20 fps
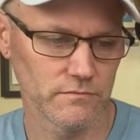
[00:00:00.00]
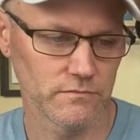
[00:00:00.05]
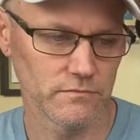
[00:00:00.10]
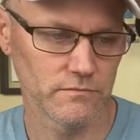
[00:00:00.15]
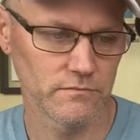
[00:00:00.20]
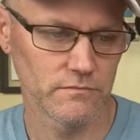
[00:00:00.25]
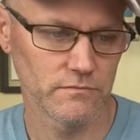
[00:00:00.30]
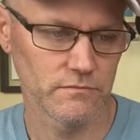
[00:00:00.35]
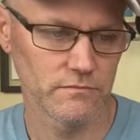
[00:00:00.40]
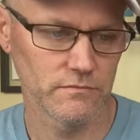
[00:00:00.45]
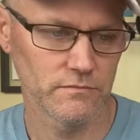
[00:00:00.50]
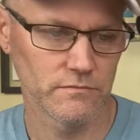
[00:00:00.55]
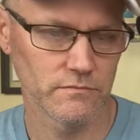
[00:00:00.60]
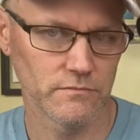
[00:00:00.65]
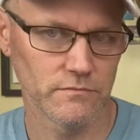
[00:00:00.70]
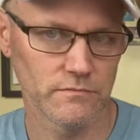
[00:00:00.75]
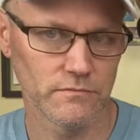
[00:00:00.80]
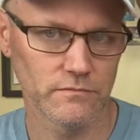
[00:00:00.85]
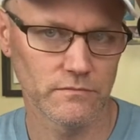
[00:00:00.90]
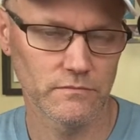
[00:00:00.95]

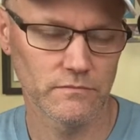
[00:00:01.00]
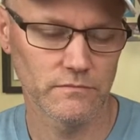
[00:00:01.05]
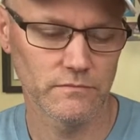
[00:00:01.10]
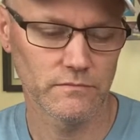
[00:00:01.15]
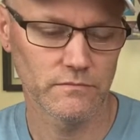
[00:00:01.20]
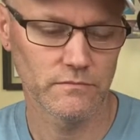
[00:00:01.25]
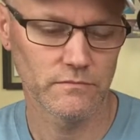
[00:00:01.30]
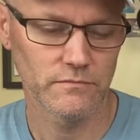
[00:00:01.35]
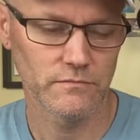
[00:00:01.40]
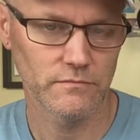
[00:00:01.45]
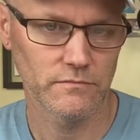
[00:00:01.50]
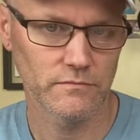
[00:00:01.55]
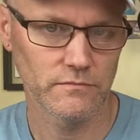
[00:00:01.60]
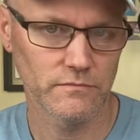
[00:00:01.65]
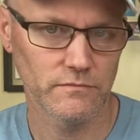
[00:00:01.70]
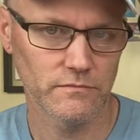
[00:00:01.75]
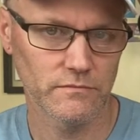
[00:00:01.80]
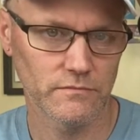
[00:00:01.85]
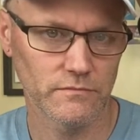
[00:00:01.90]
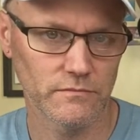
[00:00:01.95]

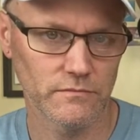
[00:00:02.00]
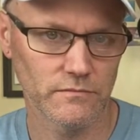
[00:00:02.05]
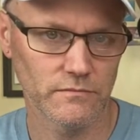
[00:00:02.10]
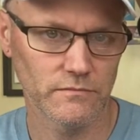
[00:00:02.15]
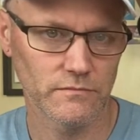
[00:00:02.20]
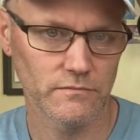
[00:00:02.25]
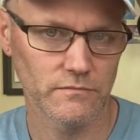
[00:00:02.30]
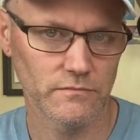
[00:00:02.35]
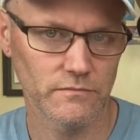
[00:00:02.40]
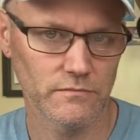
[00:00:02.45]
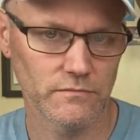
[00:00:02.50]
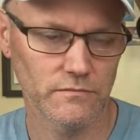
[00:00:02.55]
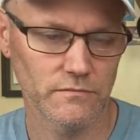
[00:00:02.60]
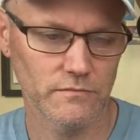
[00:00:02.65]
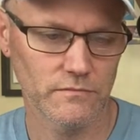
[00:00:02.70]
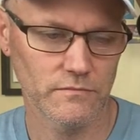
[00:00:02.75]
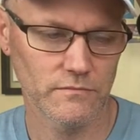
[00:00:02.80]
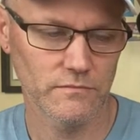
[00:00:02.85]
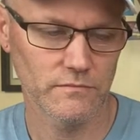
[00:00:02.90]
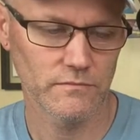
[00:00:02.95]

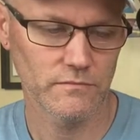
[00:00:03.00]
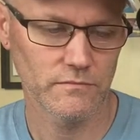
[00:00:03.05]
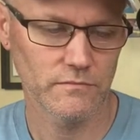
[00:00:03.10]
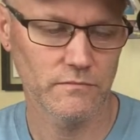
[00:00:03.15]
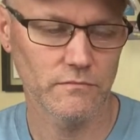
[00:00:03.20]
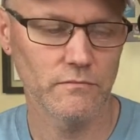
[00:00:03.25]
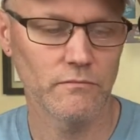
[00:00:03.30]
[no speech]